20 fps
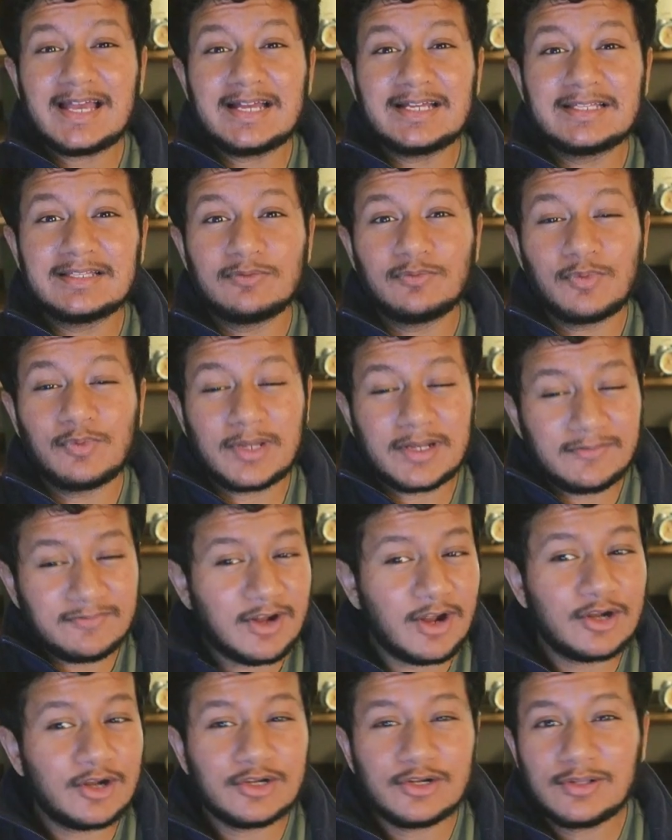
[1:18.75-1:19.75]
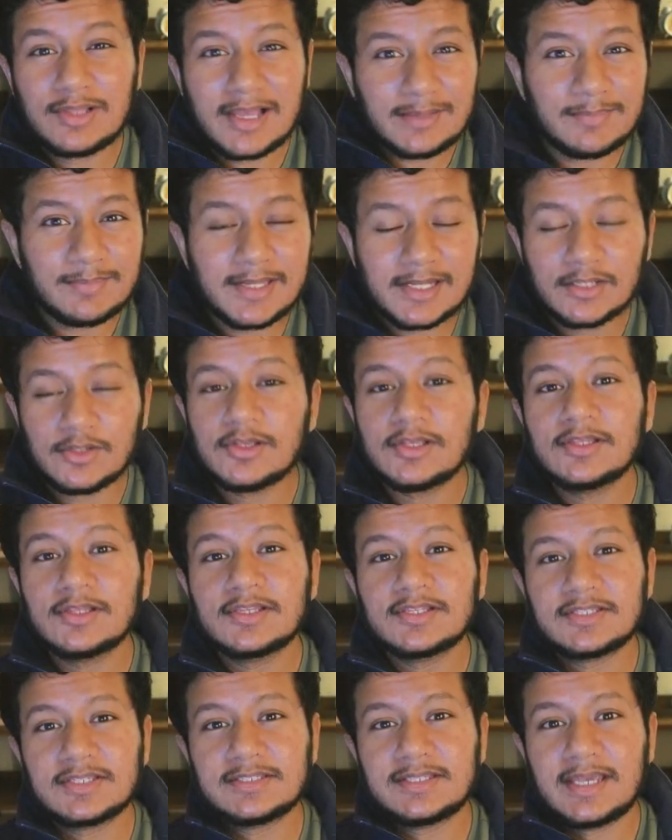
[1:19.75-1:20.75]
whatever underlying medical
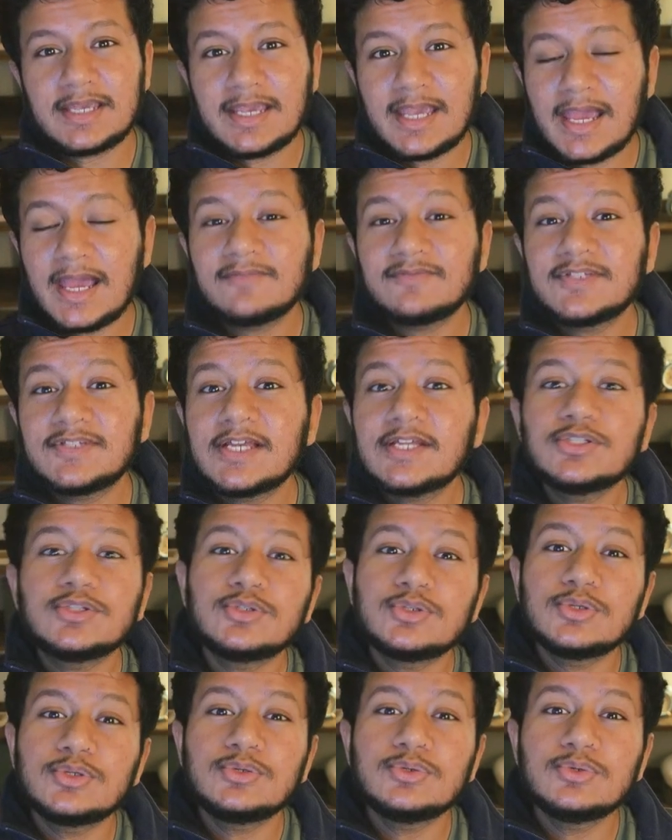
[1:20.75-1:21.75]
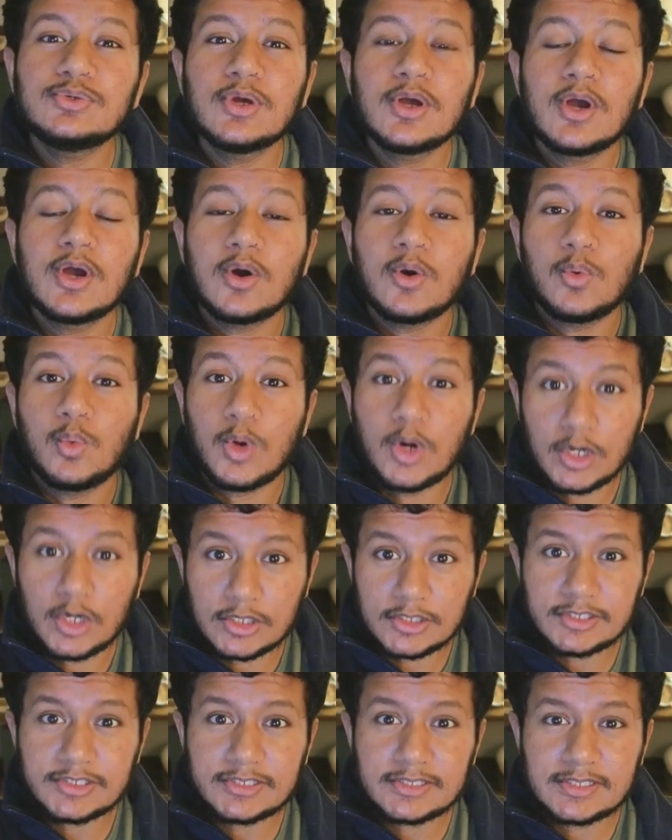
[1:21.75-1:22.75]
illnesses they have tend to do
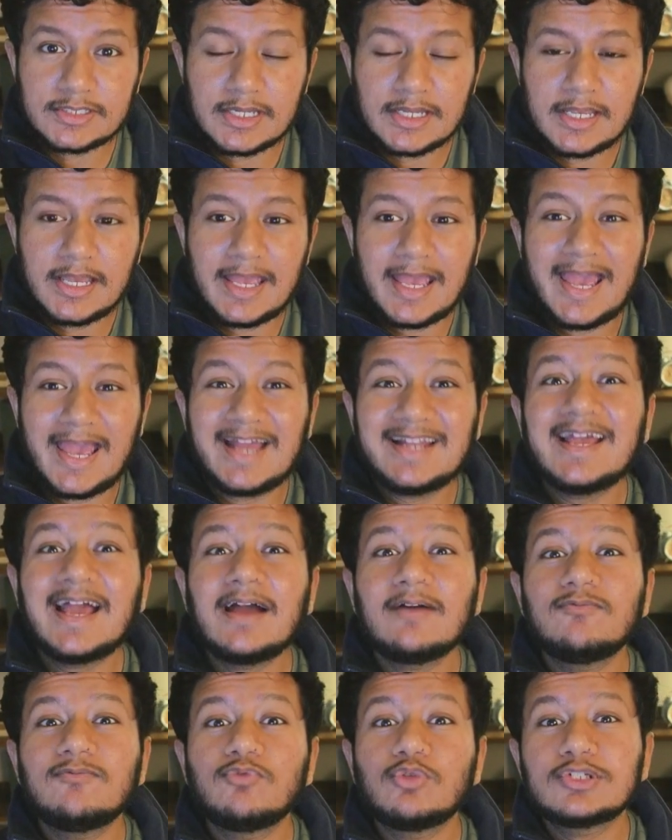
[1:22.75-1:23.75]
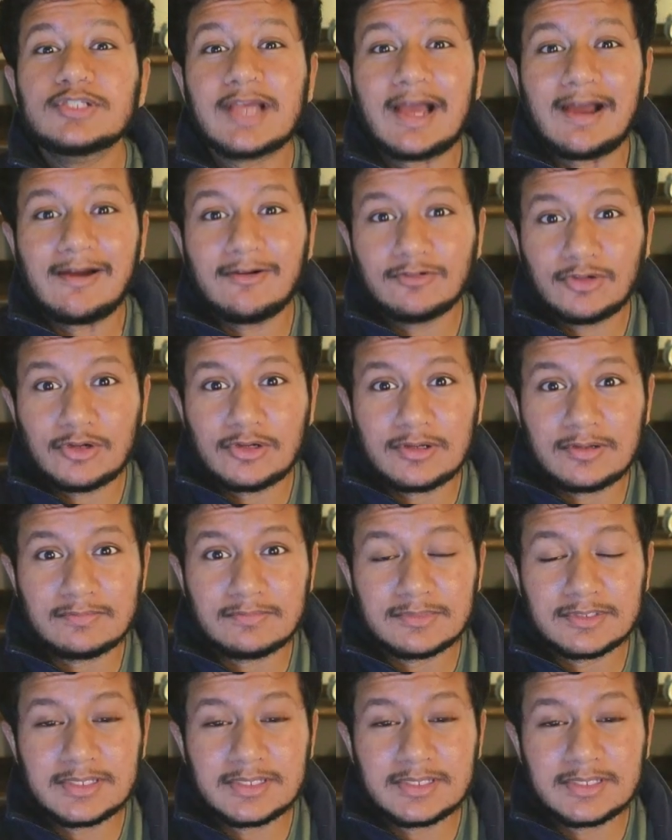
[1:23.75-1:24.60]
worse and have worse outcomes.